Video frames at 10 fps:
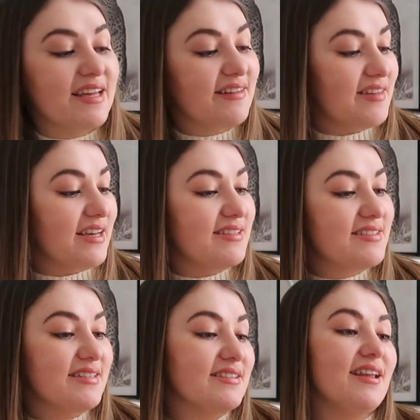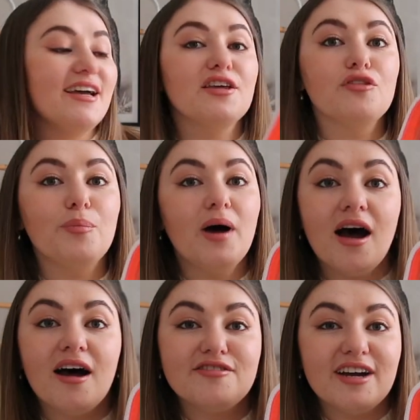to say that this is like the
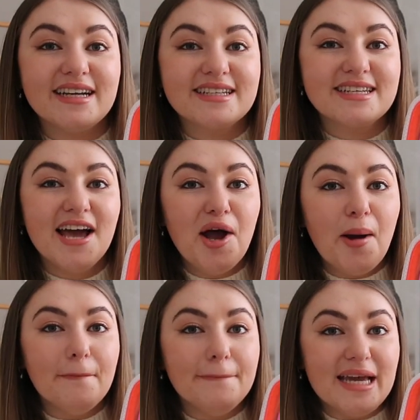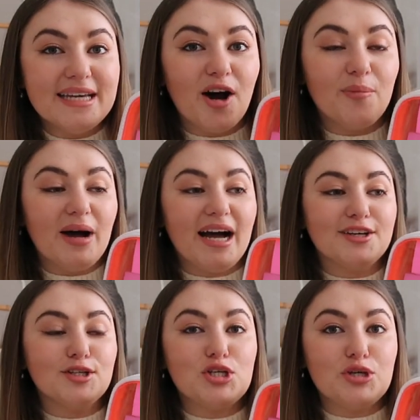perfect makeup
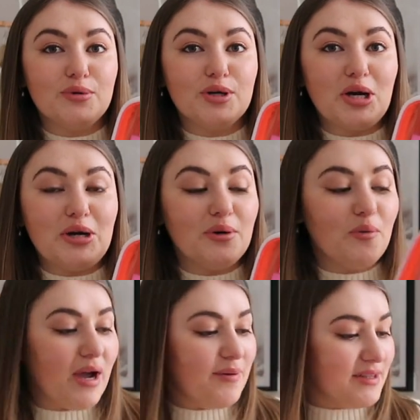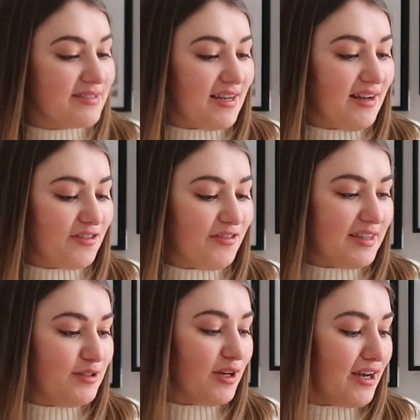bag to go away with because I love the
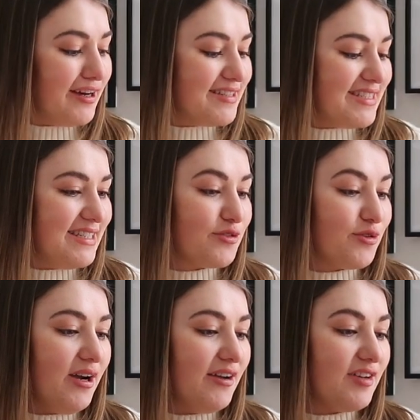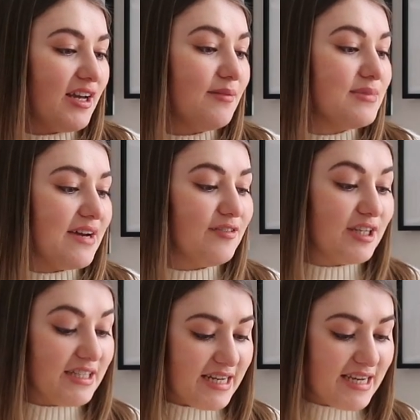fact that you can kind of see through it. I feel like I'm definitely
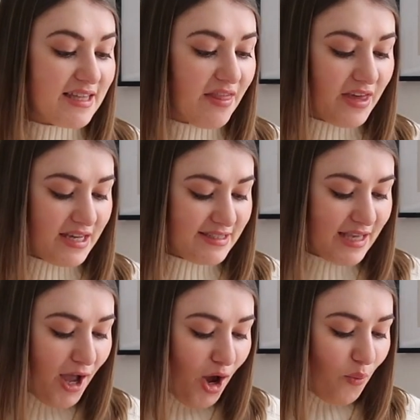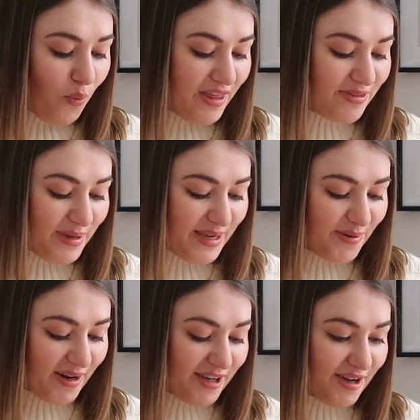going to take this with me
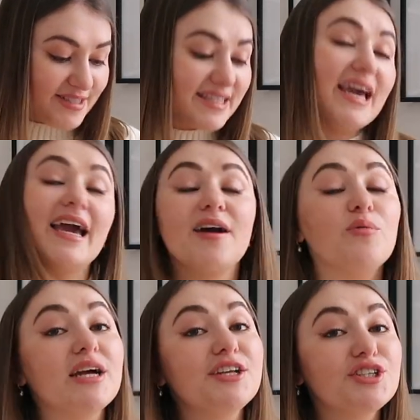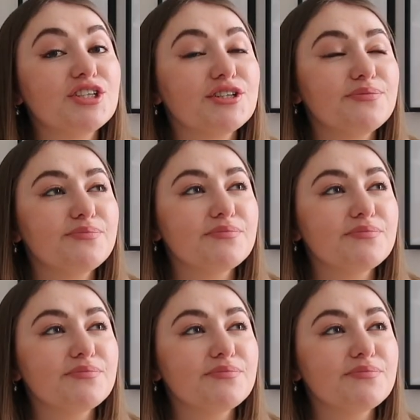when I go skiing which